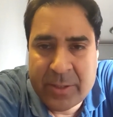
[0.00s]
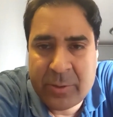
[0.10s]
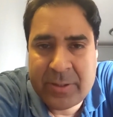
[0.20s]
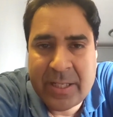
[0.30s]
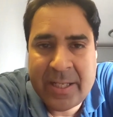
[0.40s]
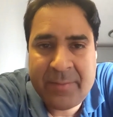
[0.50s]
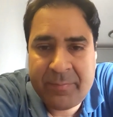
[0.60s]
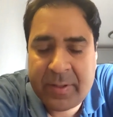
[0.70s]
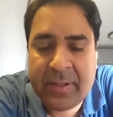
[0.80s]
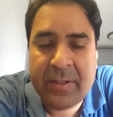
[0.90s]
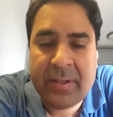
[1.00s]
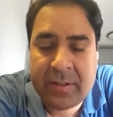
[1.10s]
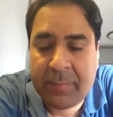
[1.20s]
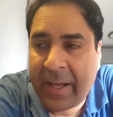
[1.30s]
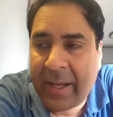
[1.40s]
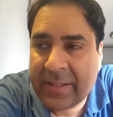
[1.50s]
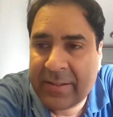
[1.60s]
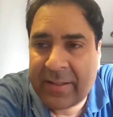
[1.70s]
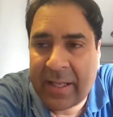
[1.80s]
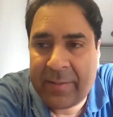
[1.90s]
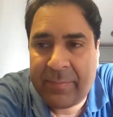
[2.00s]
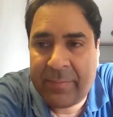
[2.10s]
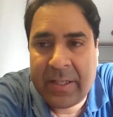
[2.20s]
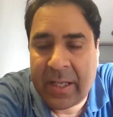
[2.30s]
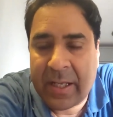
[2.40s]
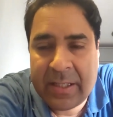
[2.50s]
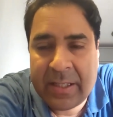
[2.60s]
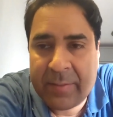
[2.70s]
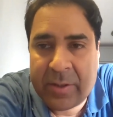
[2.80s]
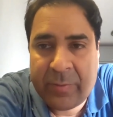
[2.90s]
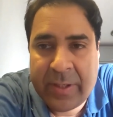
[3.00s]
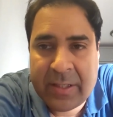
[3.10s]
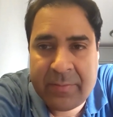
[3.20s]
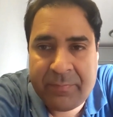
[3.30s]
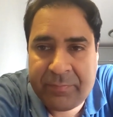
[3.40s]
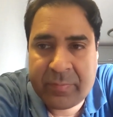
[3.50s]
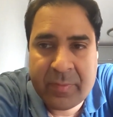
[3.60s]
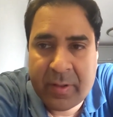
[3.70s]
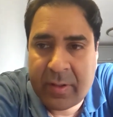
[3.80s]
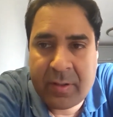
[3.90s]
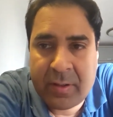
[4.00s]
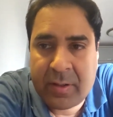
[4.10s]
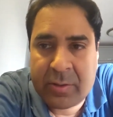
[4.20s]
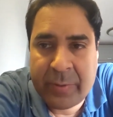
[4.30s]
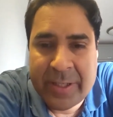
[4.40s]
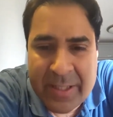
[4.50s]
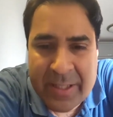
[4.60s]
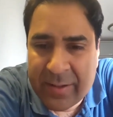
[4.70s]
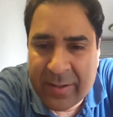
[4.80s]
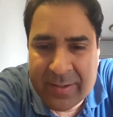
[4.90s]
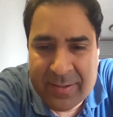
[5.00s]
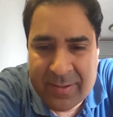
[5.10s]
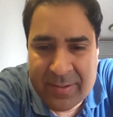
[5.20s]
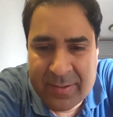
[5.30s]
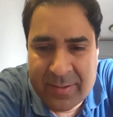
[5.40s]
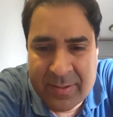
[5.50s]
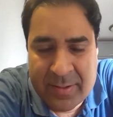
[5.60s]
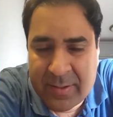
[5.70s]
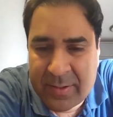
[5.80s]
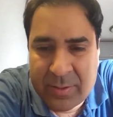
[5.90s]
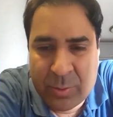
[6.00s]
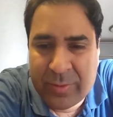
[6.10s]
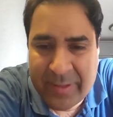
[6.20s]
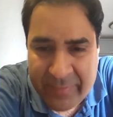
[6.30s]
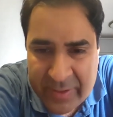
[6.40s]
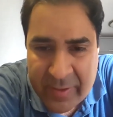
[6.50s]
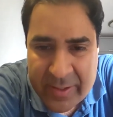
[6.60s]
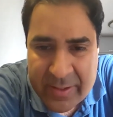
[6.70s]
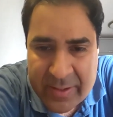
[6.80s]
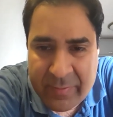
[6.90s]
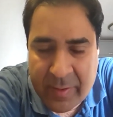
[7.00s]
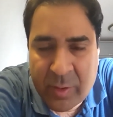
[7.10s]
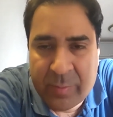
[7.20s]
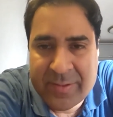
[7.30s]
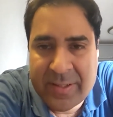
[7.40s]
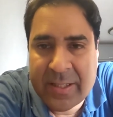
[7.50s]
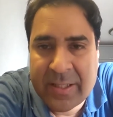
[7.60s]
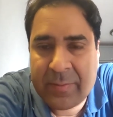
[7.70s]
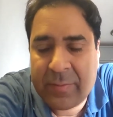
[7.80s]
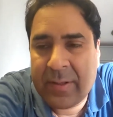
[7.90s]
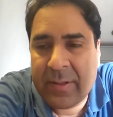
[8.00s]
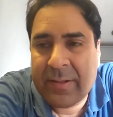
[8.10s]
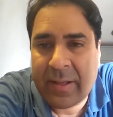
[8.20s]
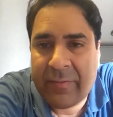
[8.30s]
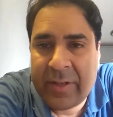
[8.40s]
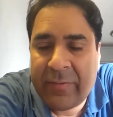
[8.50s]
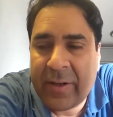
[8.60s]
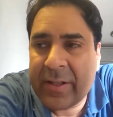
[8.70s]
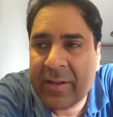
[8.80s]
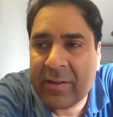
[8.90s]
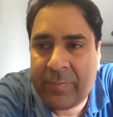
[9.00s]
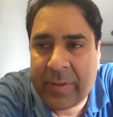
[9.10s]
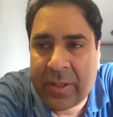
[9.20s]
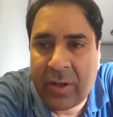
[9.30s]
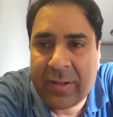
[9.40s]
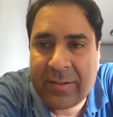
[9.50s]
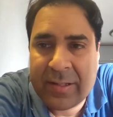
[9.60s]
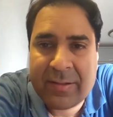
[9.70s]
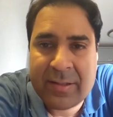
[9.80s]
to time. The packages can be anything between 20 years to 75 years, if I'm not mistaken. 75 years because it's